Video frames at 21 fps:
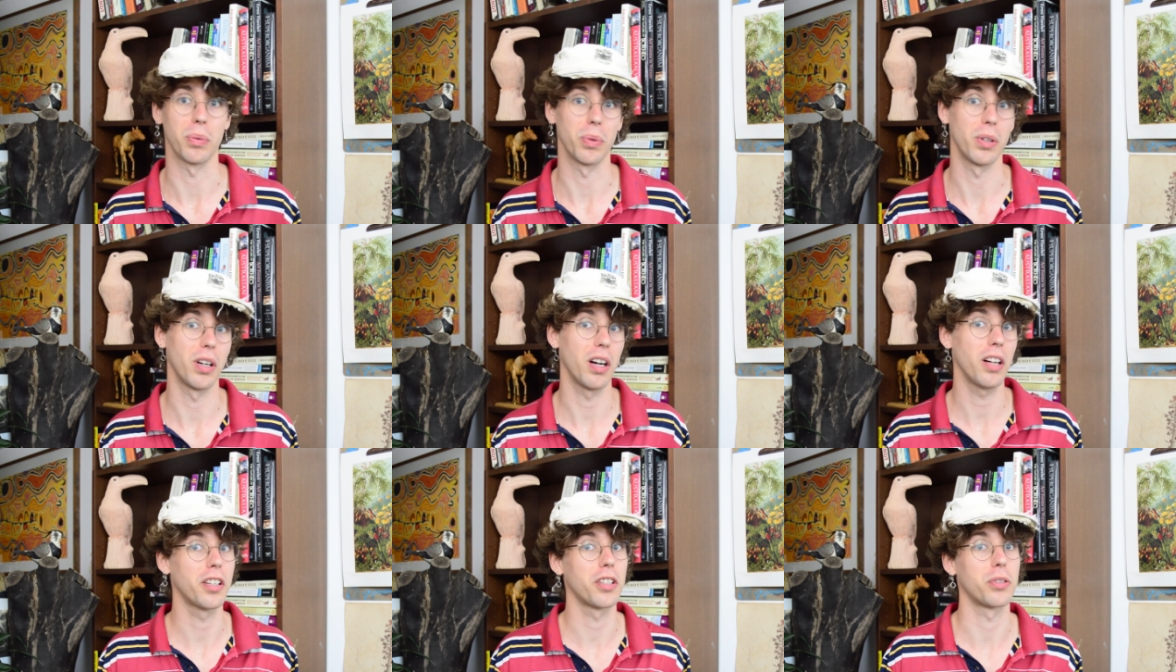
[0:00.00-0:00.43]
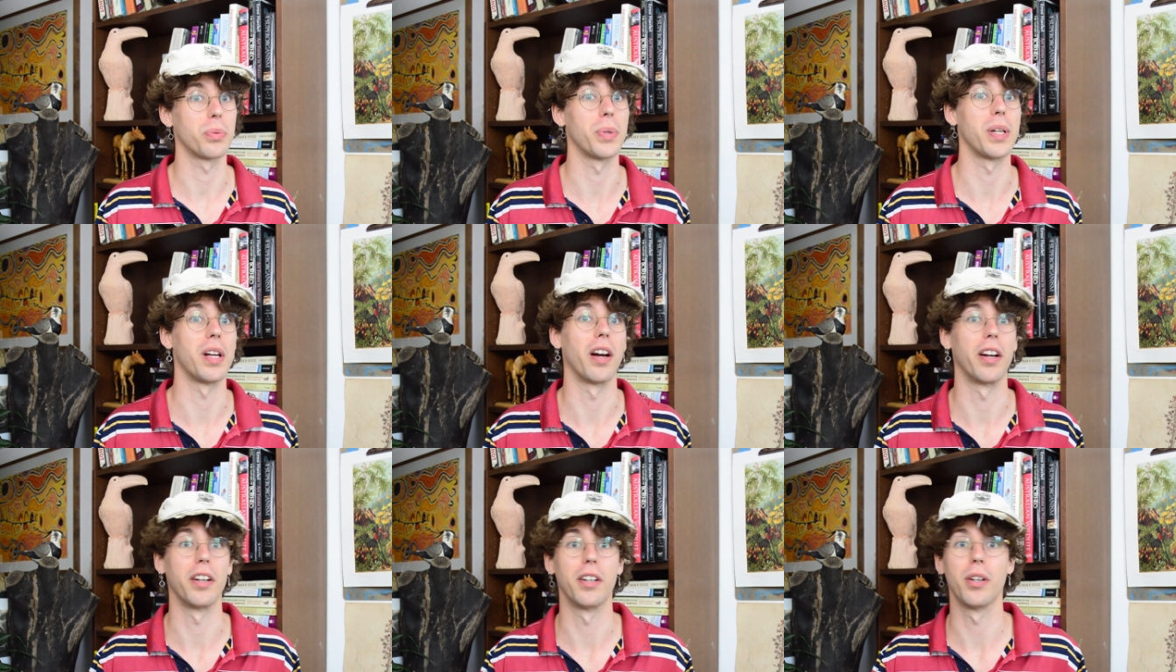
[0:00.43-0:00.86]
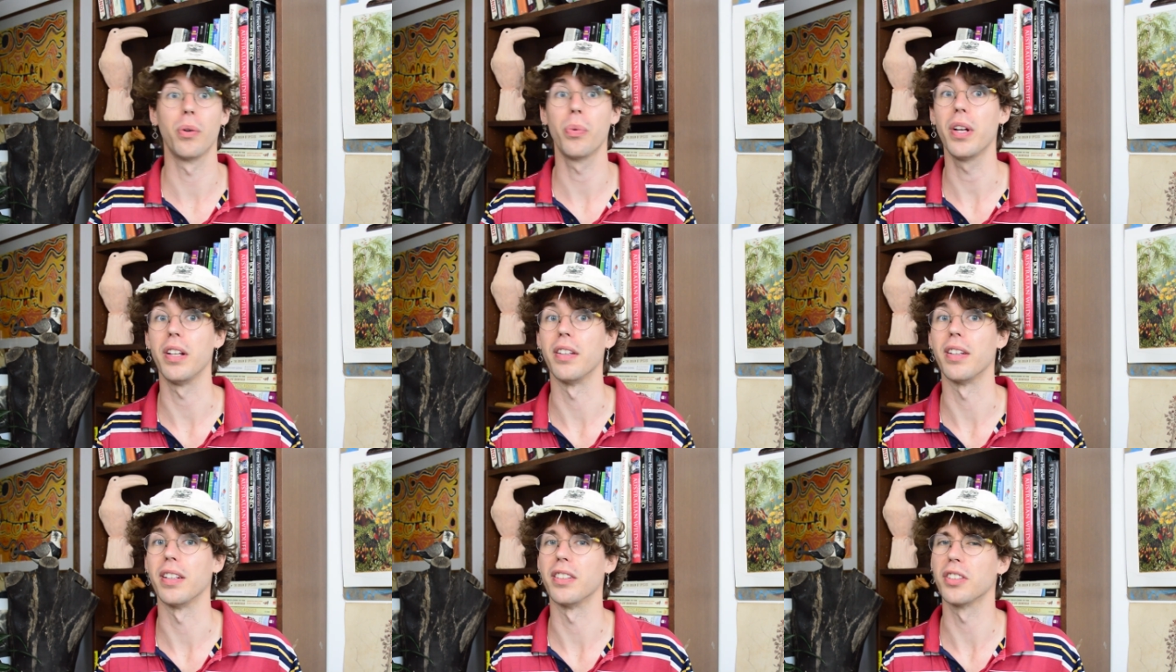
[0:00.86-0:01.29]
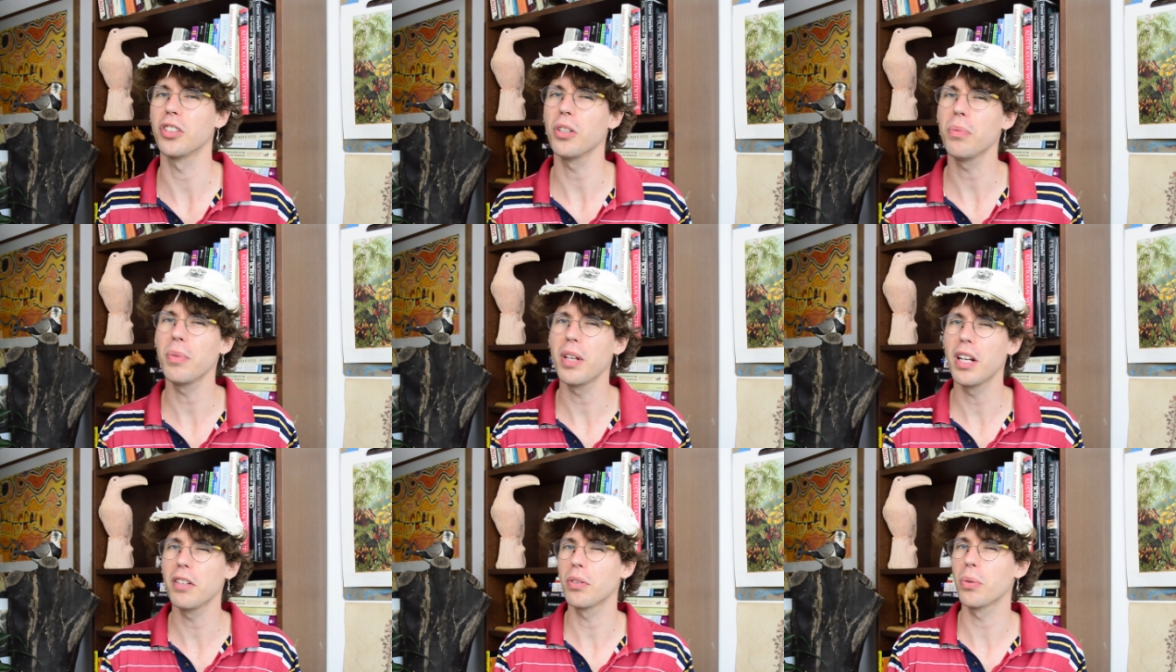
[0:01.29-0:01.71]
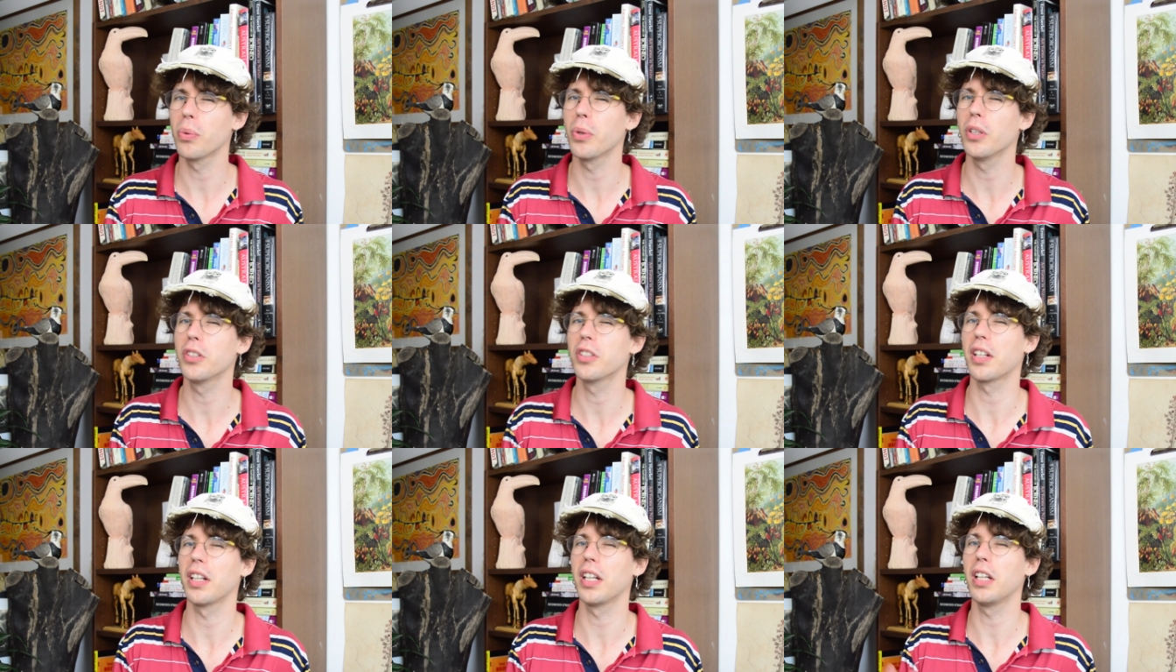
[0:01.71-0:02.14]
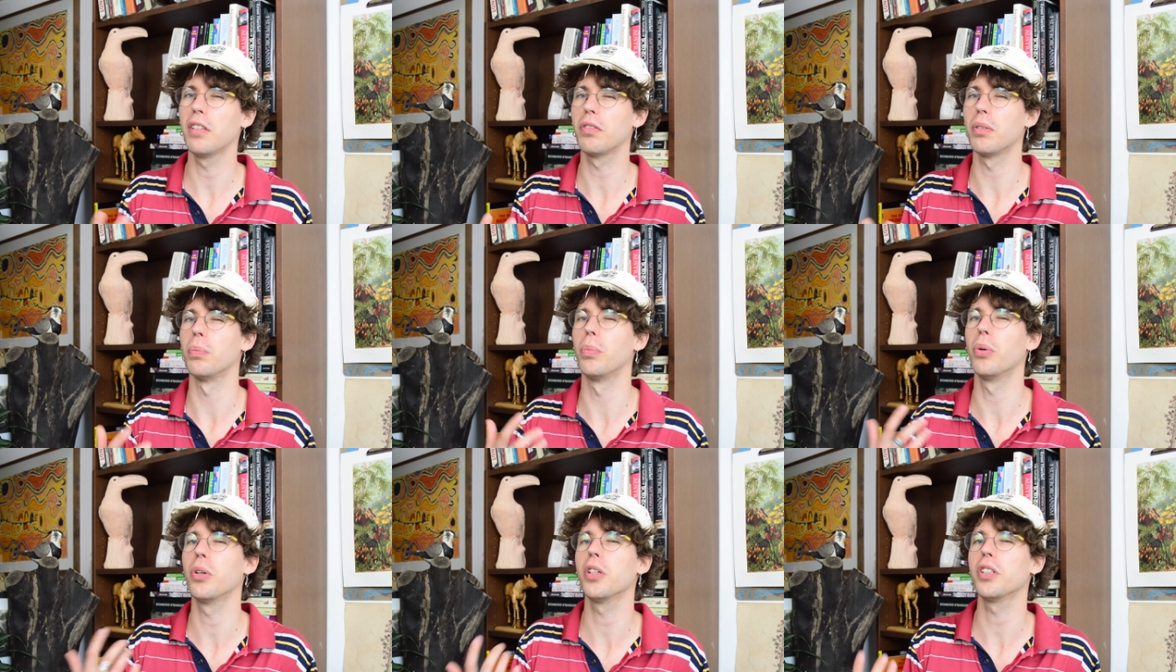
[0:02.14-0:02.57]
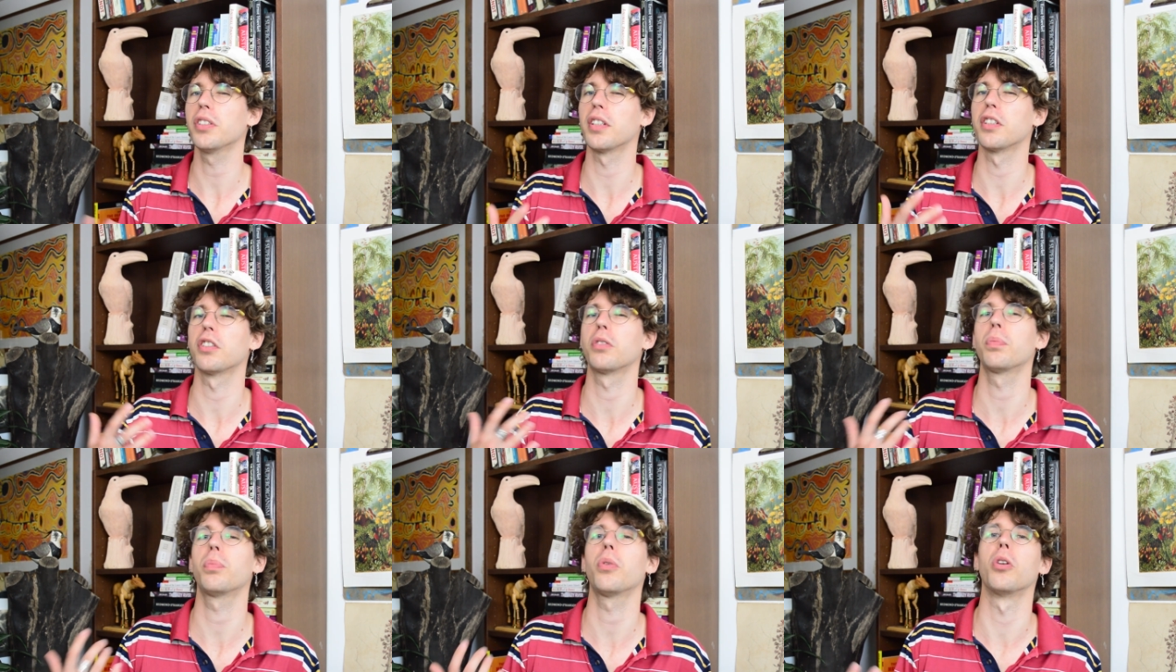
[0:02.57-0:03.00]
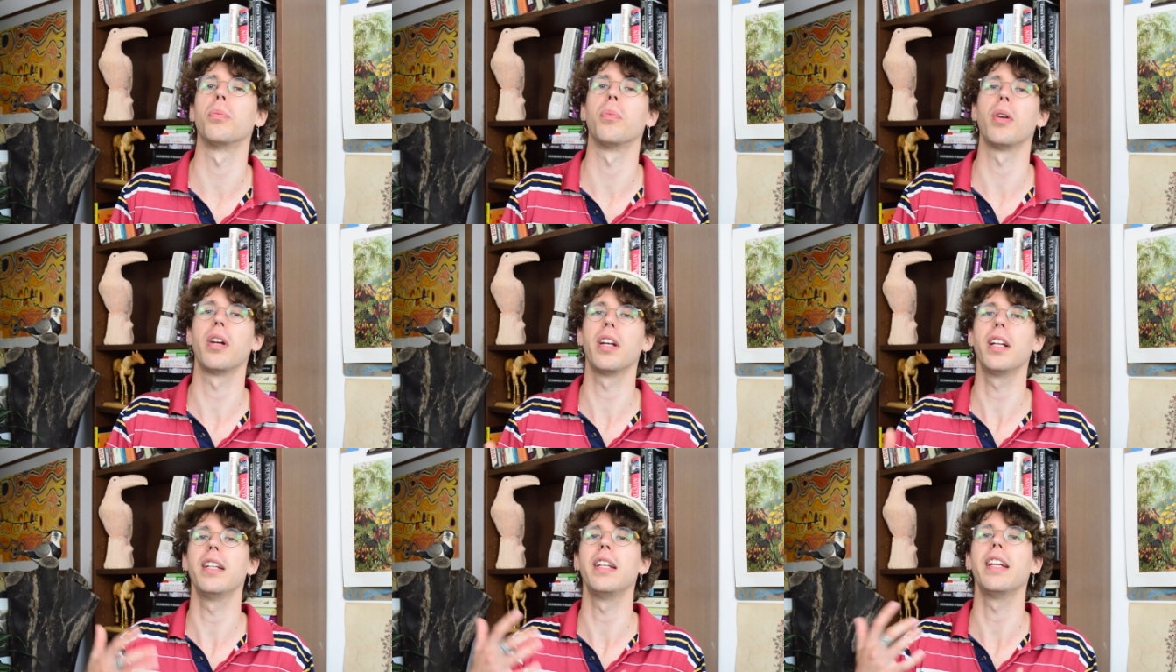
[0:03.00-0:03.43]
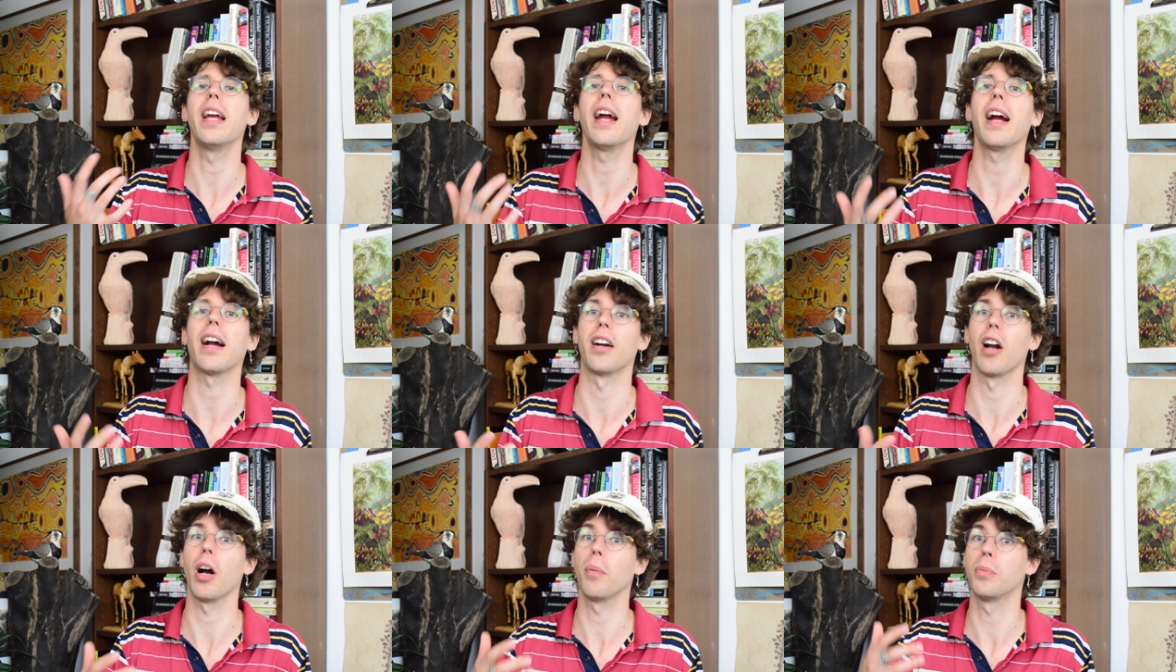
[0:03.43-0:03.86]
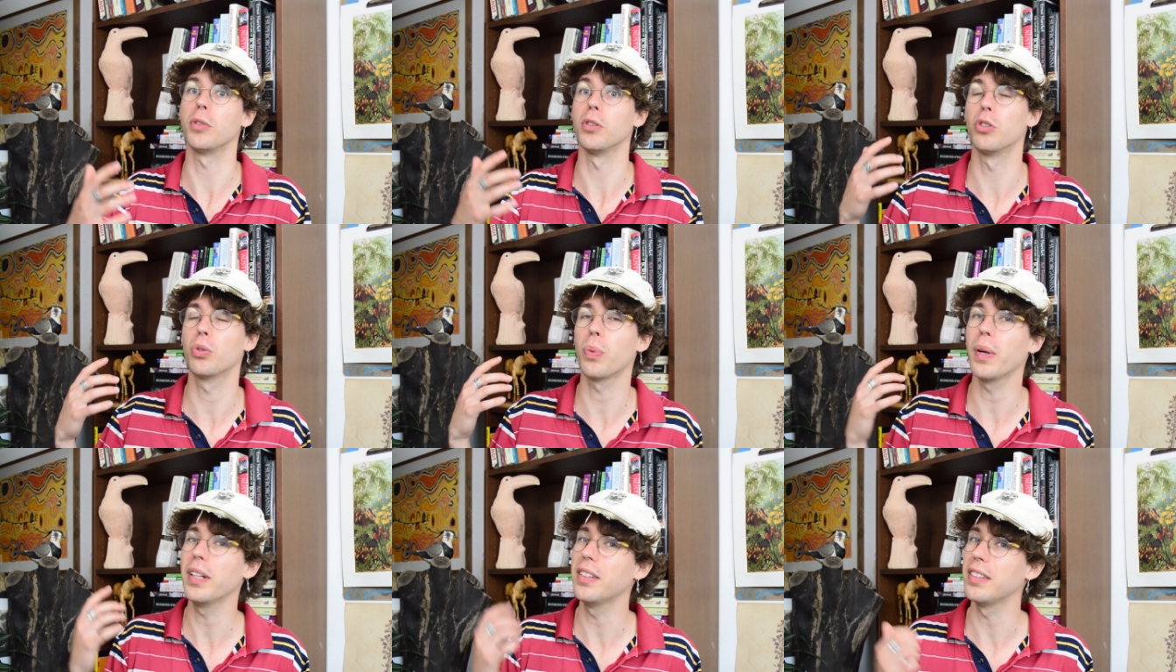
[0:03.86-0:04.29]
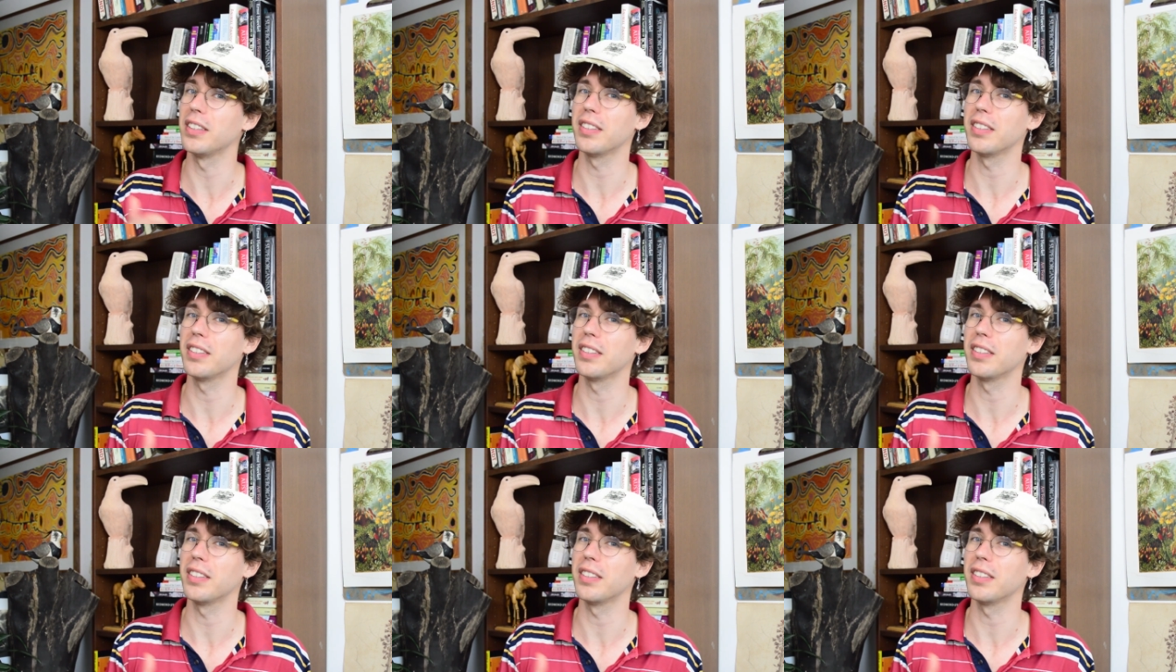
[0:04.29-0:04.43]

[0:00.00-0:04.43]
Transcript: while others rely on the wind, and some liverworts can even burst their sperm in the air up to 20